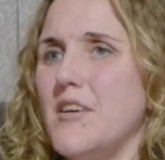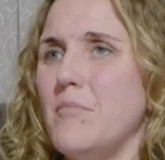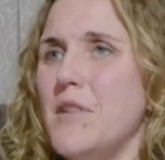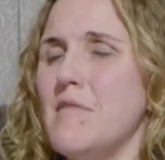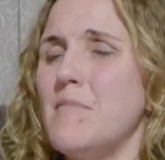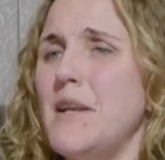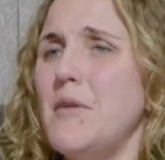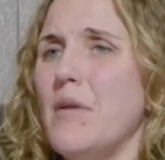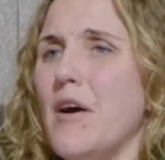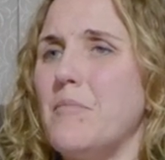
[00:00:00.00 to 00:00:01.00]
But there are
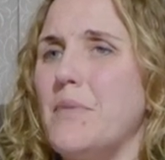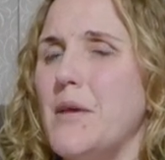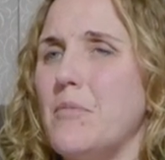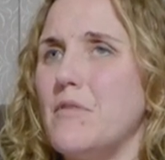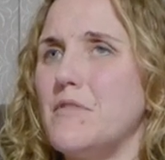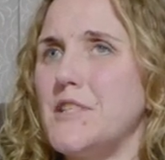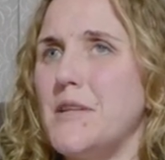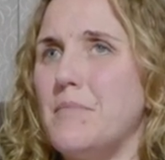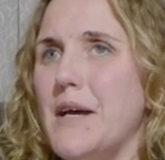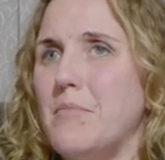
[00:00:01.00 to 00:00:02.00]
many blind people and visually
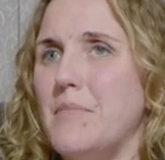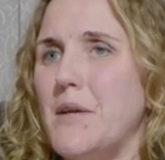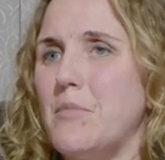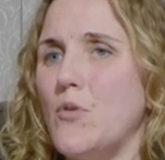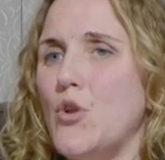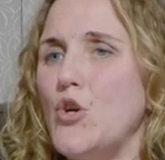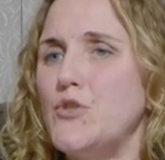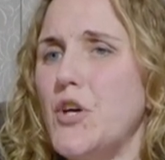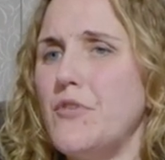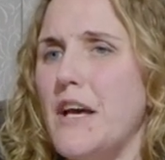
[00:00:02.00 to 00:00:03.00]
impaired people who
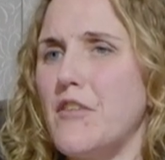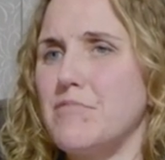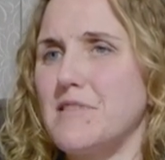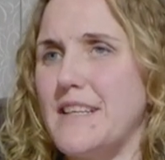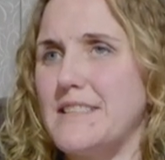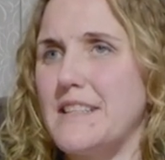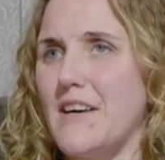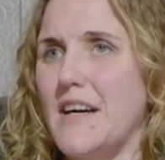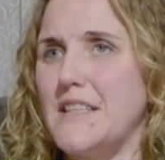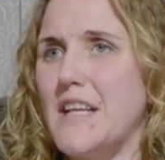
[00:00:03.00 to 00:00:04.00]
don't have prosthetic
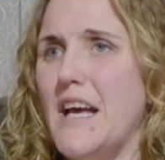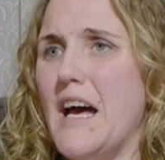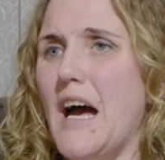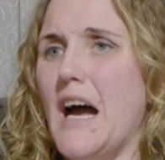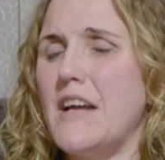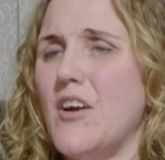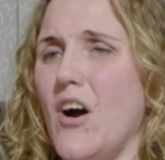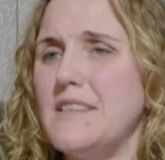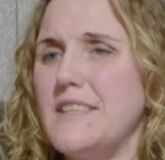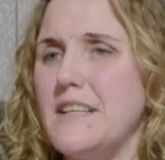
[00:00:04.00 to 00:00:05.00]
eyes and
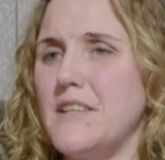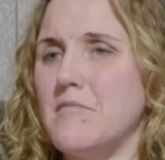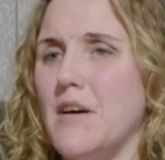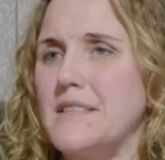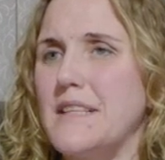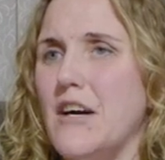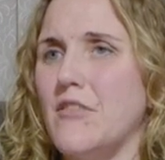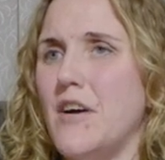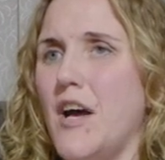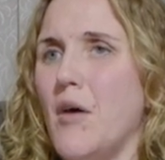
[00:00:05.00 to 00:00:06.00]
can't take their eyes out,